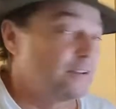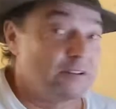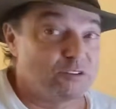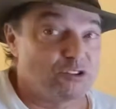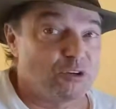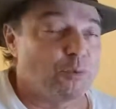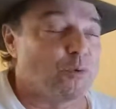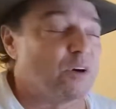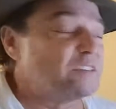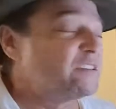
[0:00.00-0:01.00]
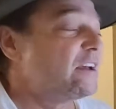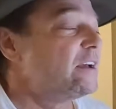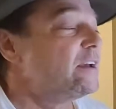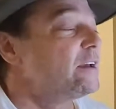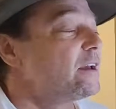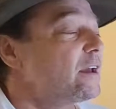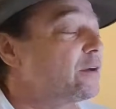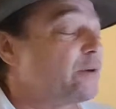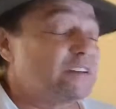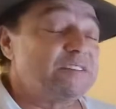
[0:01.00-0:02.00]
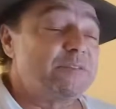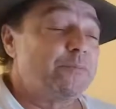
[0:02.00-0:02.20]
cheaper ones. Anyways,